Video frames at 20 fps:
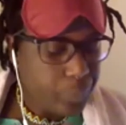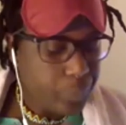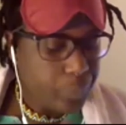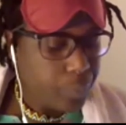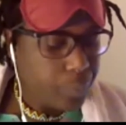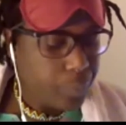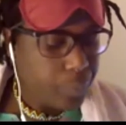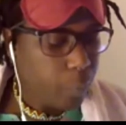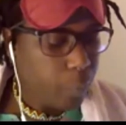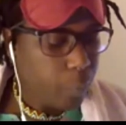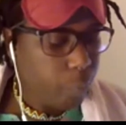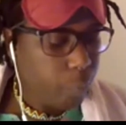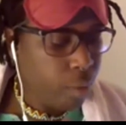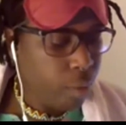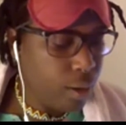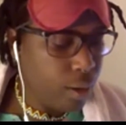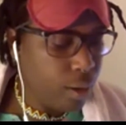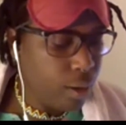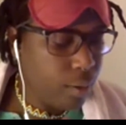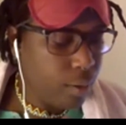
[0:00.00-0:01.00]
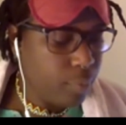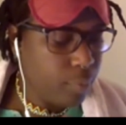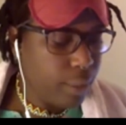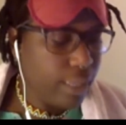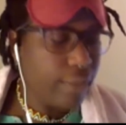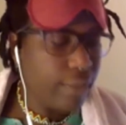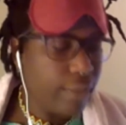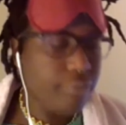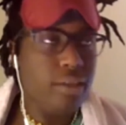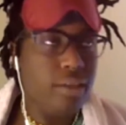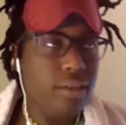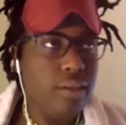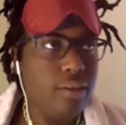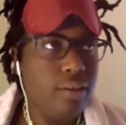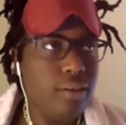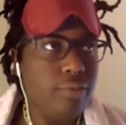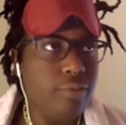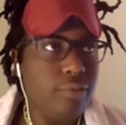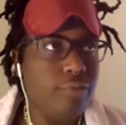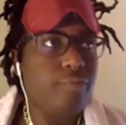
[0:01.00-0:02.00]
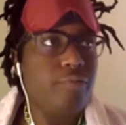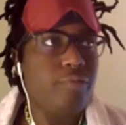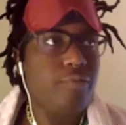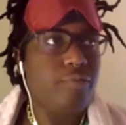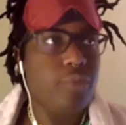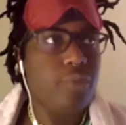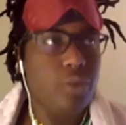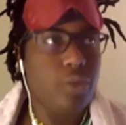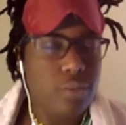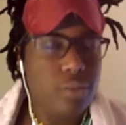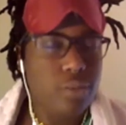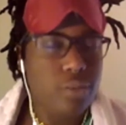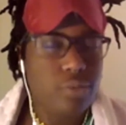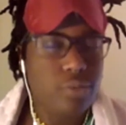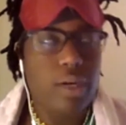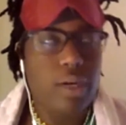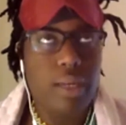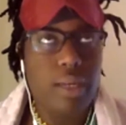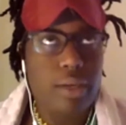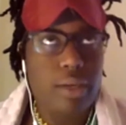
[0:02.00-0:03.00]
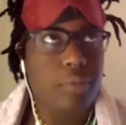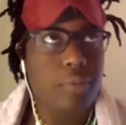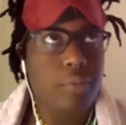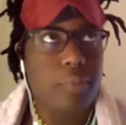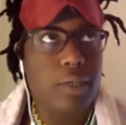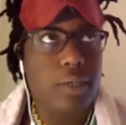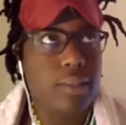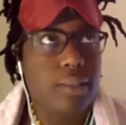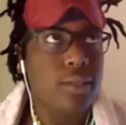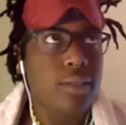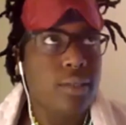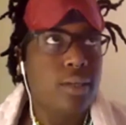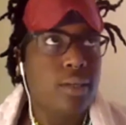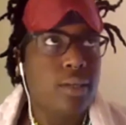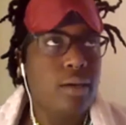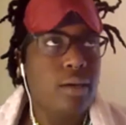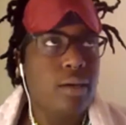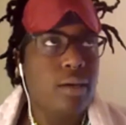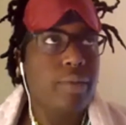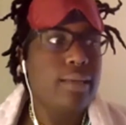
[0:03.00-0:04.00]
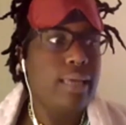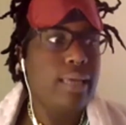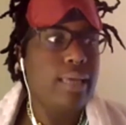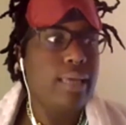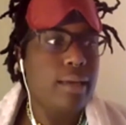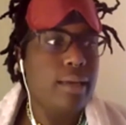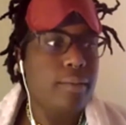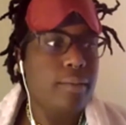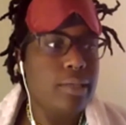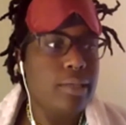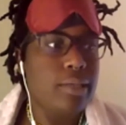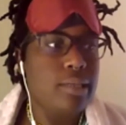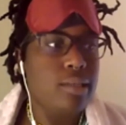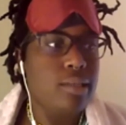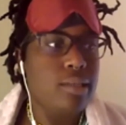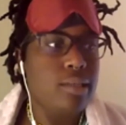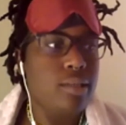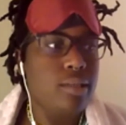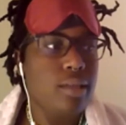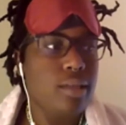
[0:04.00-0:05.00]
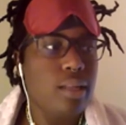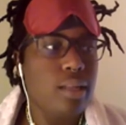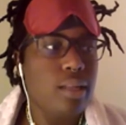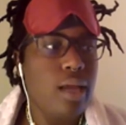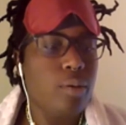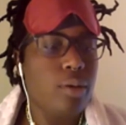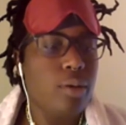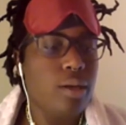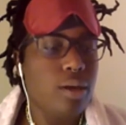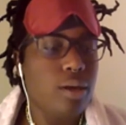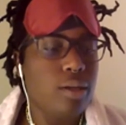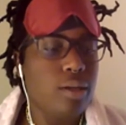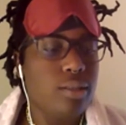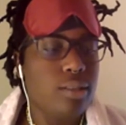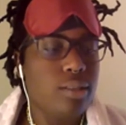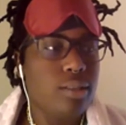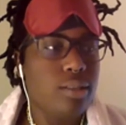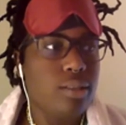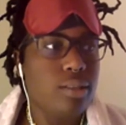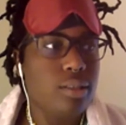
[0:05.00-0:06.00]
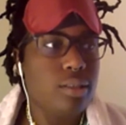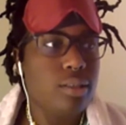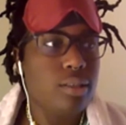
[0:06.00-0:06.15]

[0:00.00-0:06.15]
Like every first Friday of the month, BandCamp is allowing artists to keep